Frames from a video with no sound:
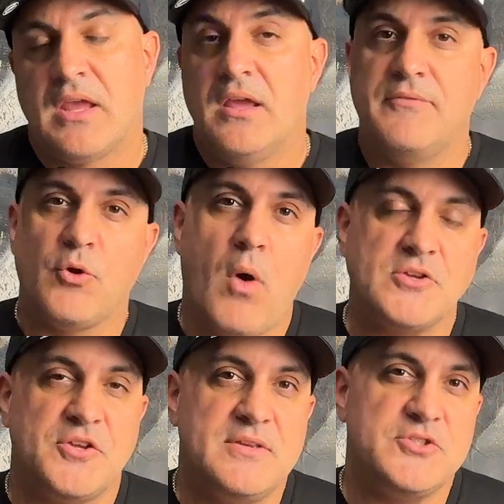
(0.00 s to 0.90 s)
If you're
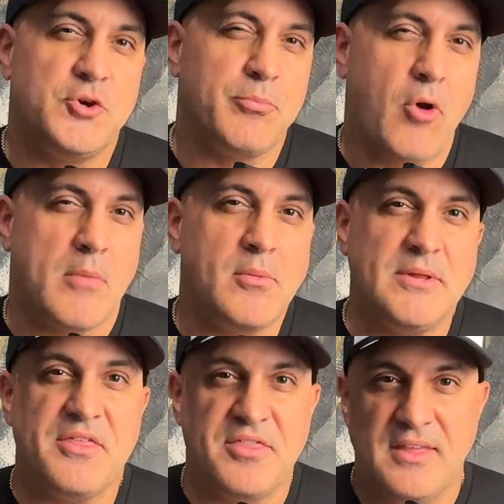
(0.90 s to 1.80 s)
watching this, you're
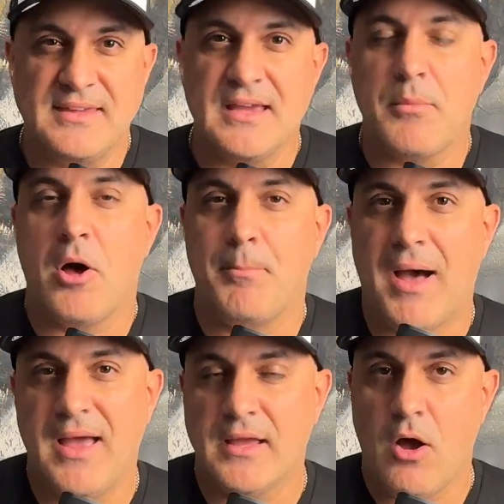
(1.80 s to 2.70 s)
probably thinking about
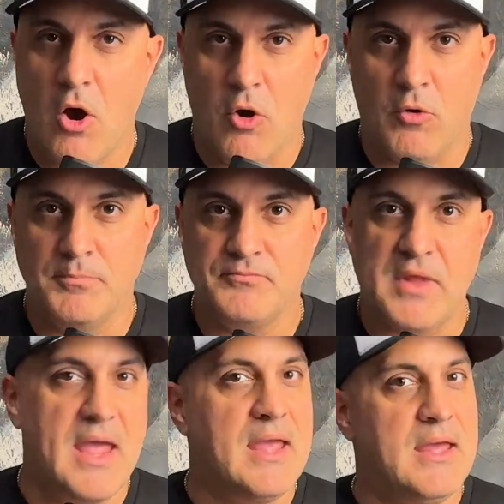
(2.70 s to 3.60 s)
buying a home,
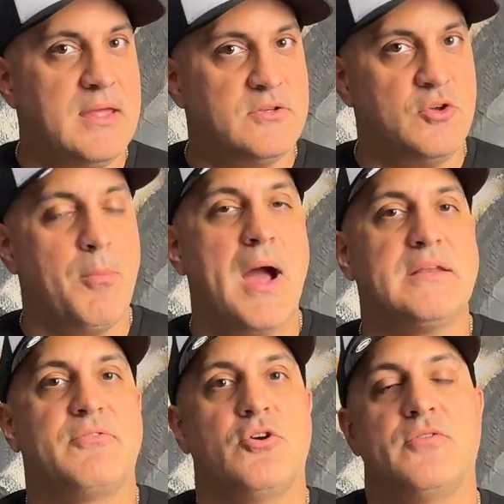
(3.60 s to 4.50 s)
and you might
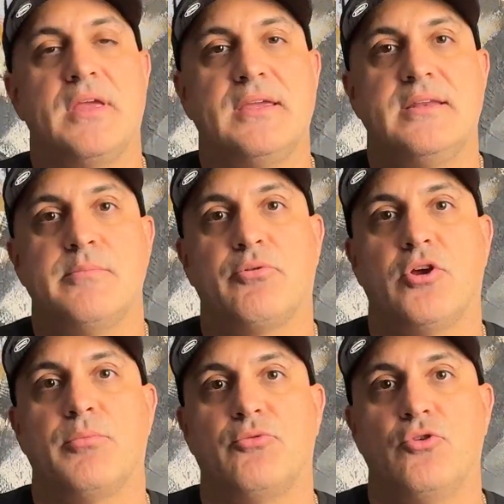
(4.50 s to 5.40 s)
have heard that getting
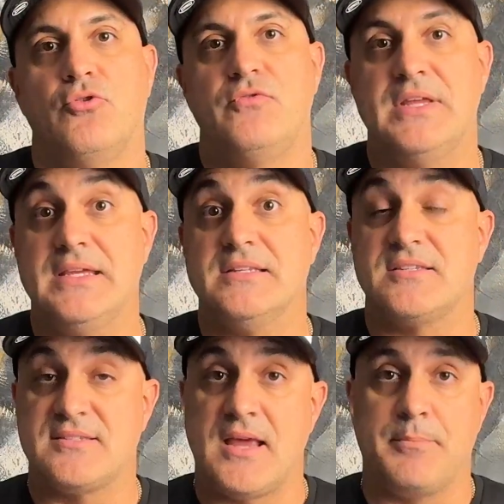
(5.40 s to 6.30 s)
pre-approved is
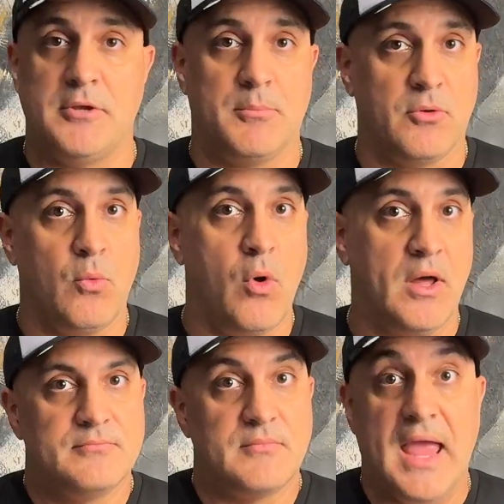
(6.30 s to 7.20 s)
step number
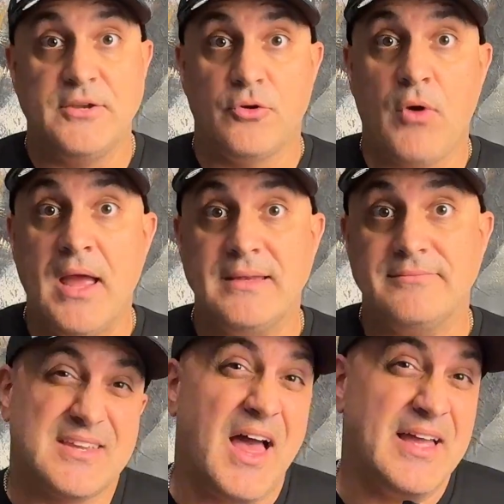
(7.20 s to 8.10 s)
one. And you're
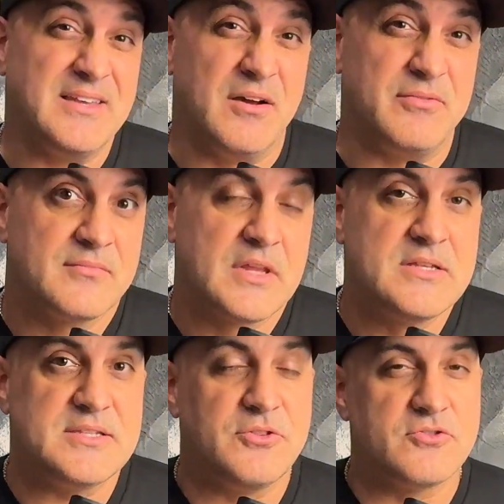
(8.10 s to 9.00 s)
right, kind of.
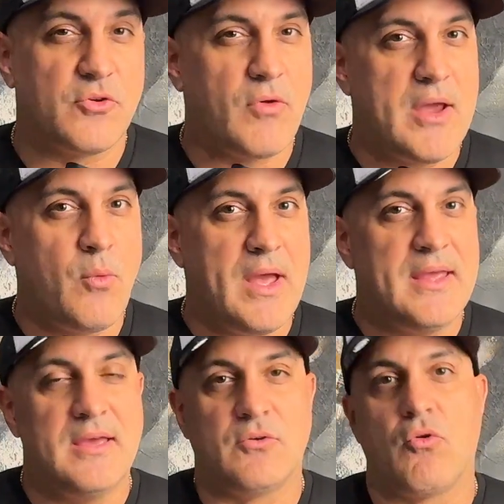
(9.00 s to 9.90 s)
See, there's a right
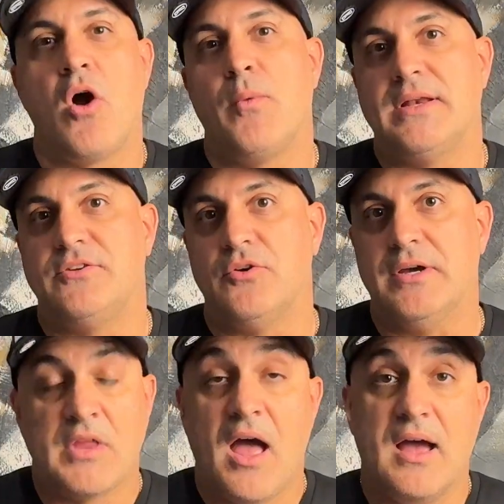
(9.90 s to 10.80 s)
way and a wrong way to do
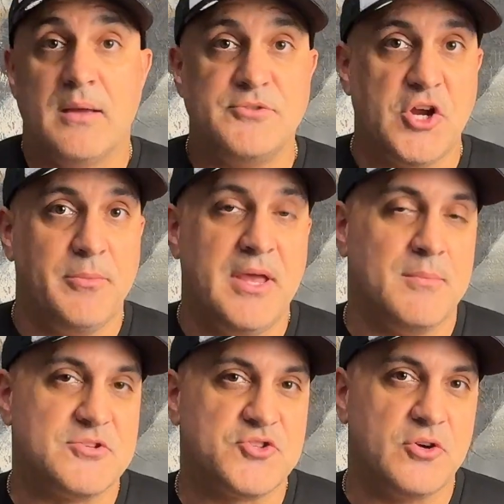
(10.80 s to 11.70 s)
it. Hi, I'm Jeremy.
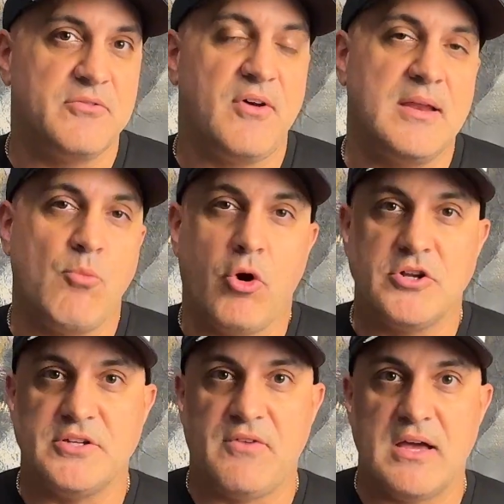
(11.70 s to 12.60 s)
I'm a certified
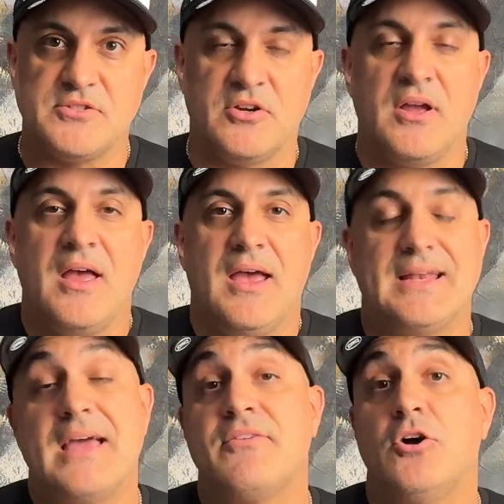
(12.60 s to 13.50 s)
mortgage advisor,
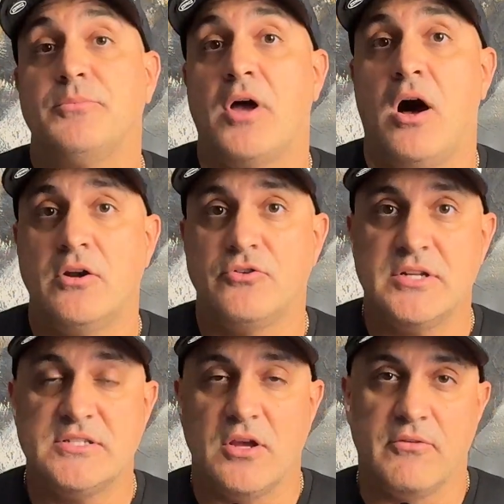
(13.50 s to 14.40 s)
and I've helped
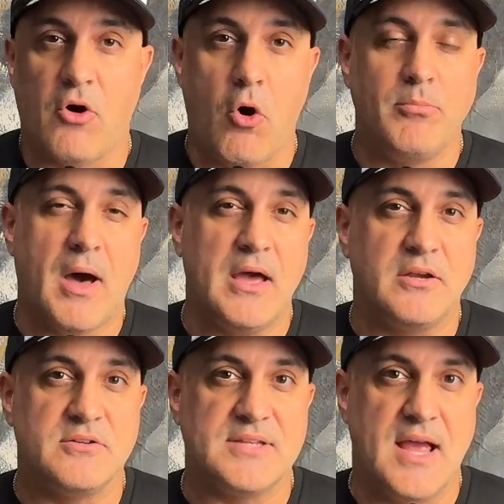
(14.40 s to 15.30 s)
hundreds of home
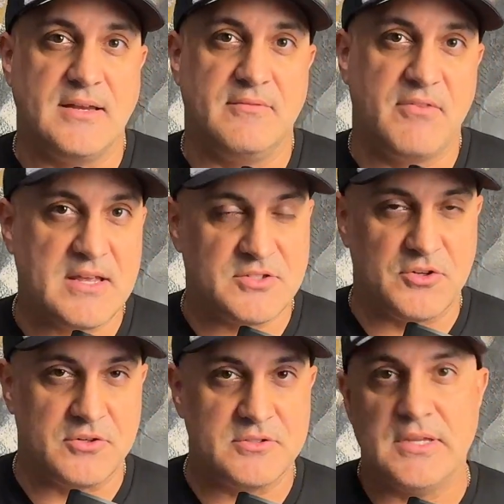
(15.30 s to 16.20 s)
buyers and
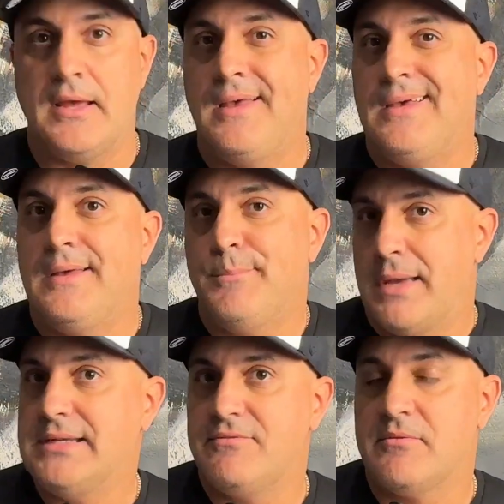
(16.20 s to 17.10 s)
investors,
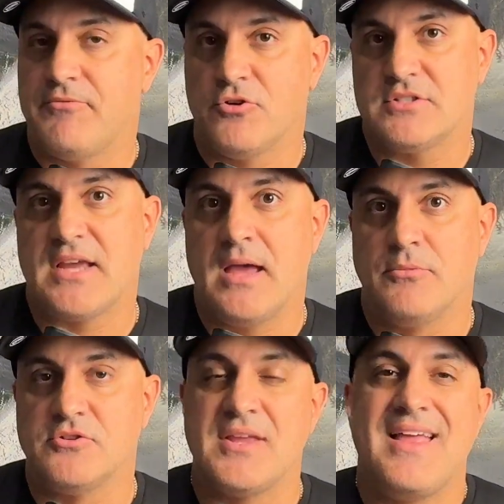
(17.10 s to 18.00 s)
many of them
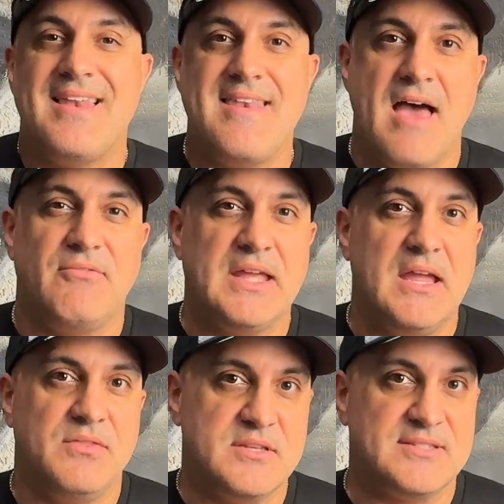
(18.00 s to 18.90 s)
first-timers,
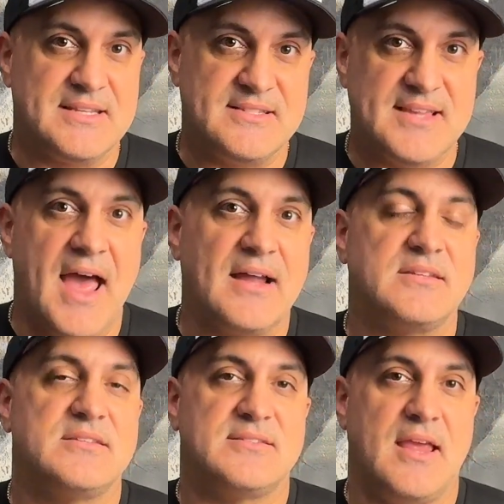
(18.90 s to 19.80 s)
navigate this
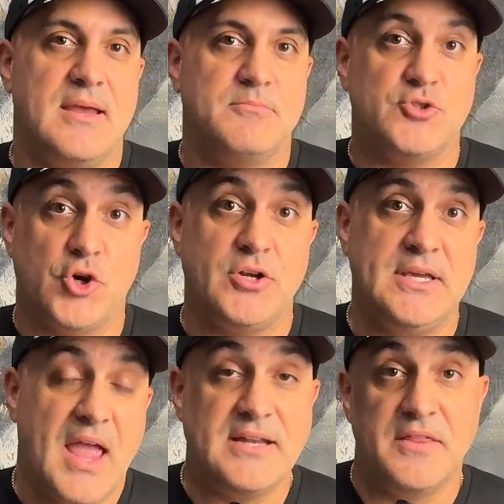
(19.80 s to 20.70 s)
exact same
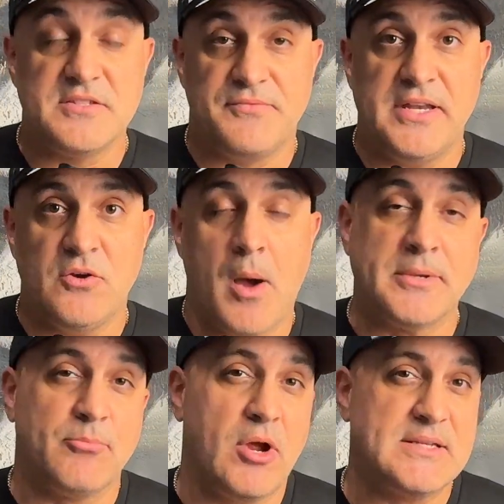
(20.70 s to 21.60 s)
journey. And in this video, I'm
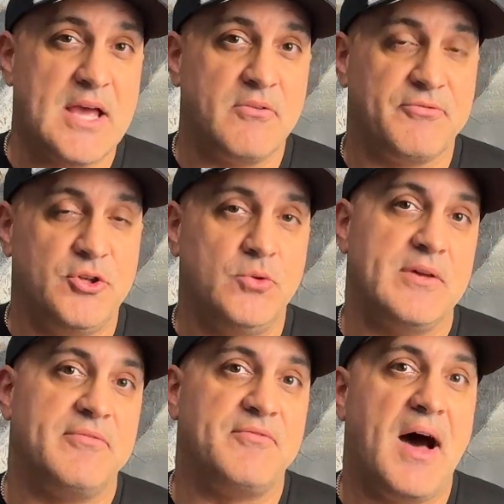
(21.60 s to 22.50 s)
gonna break down for you
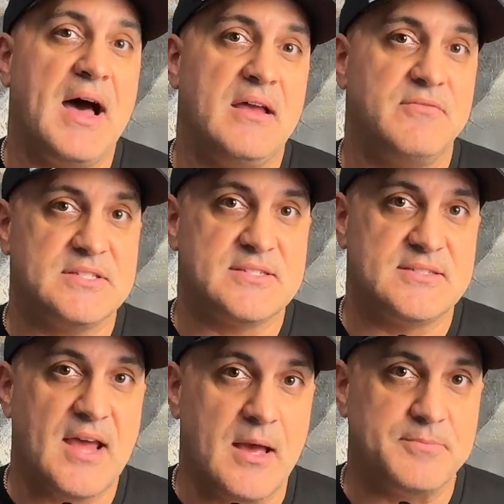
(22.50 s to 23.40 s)
the 5
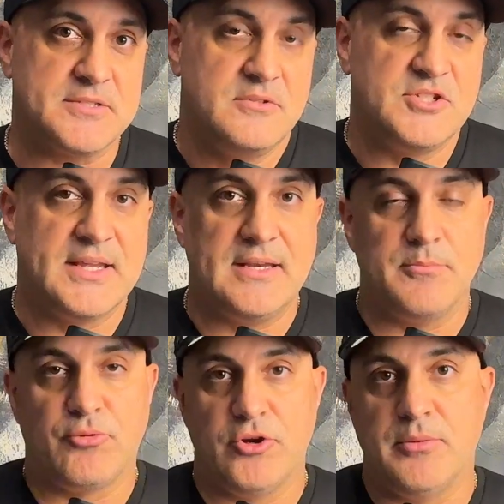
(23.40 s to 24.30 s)
steps to
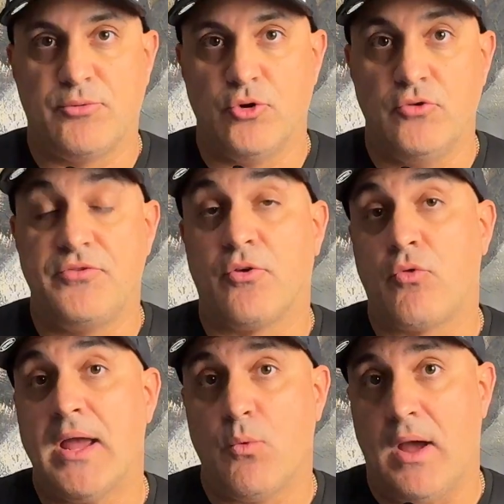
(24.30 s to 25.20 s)
getting pre-approved the
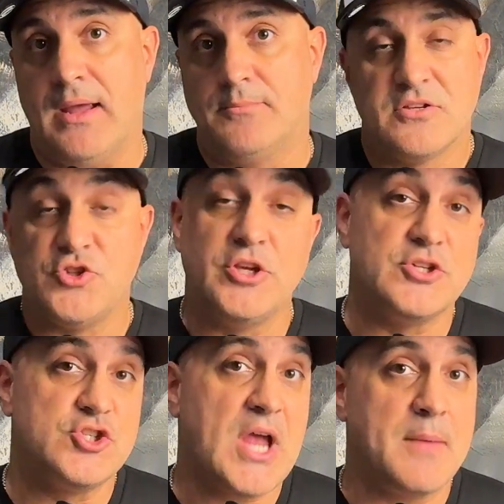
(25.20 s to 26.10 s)
right way, so you
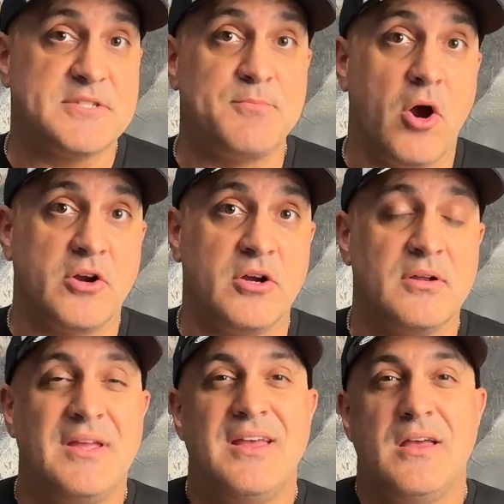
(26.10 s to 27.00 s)
can shop
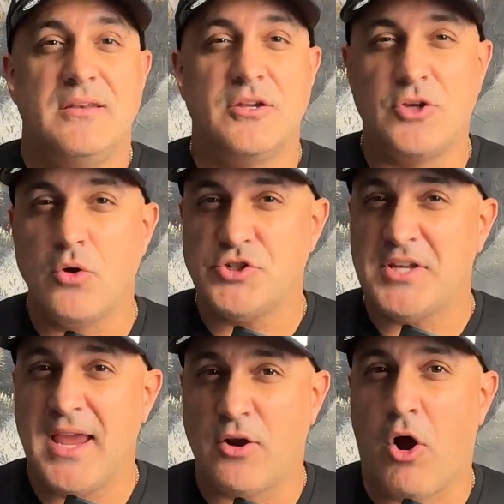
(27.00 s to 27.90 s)
smarter,
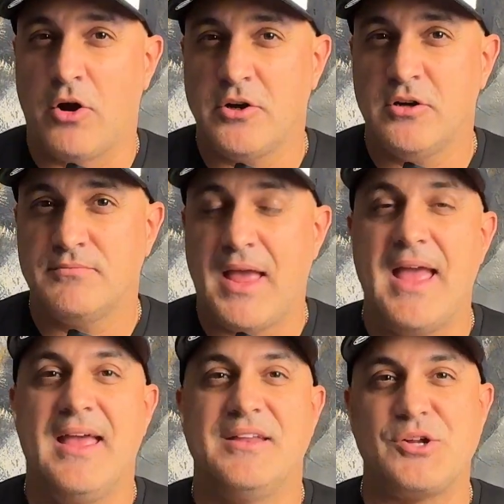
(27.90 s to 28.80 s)
negotiate harder,
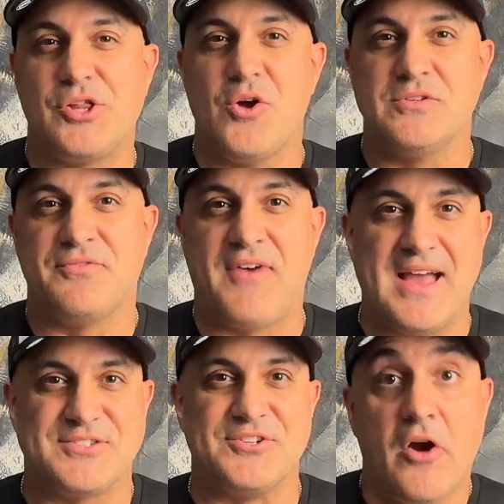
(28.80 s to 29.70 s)
and close
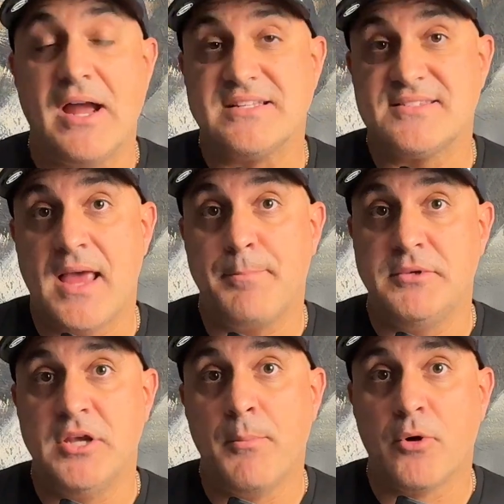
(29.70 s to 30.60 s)
faster. All right,
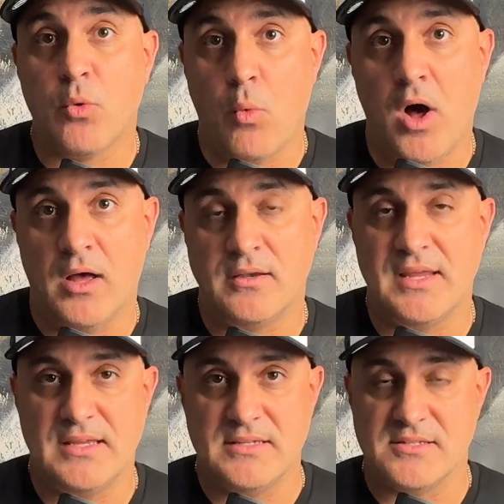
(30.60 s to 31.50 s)
step number 1
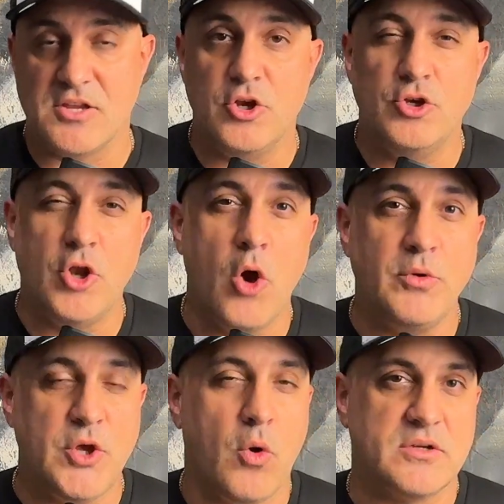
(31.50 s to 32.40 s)
is
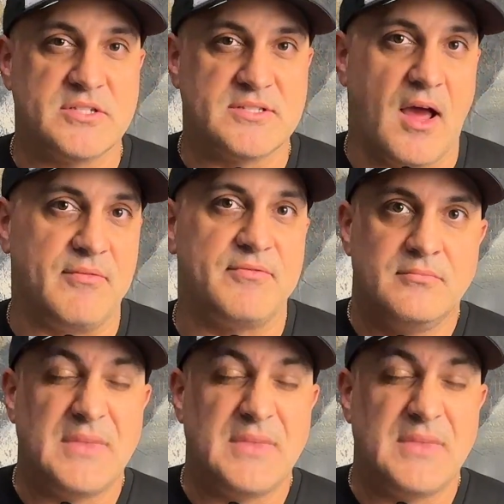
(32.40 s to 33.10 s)
know your stuff.